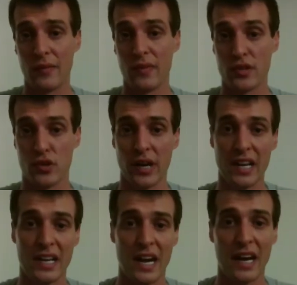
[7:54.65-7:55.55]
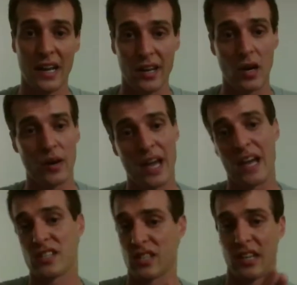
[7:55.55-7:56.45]
The training guide, I
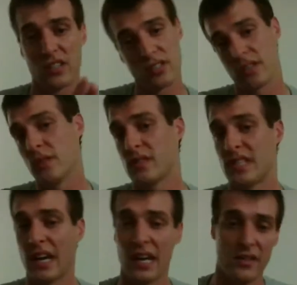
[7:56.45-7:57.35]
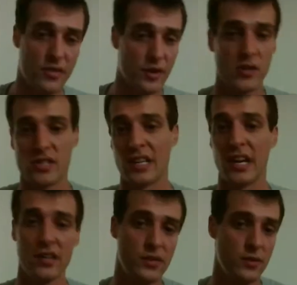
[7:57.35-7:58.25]
know it has like Tuesday,
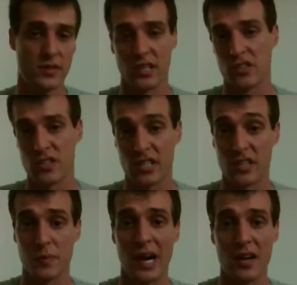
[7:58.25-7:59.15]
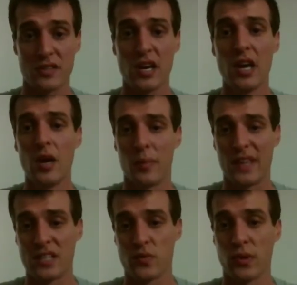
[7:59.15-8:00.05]
Thursday, do such and such miles.
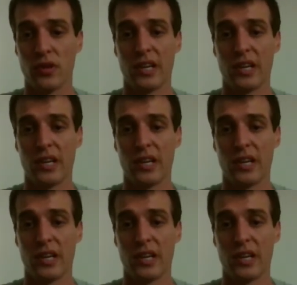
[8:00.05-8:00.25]
But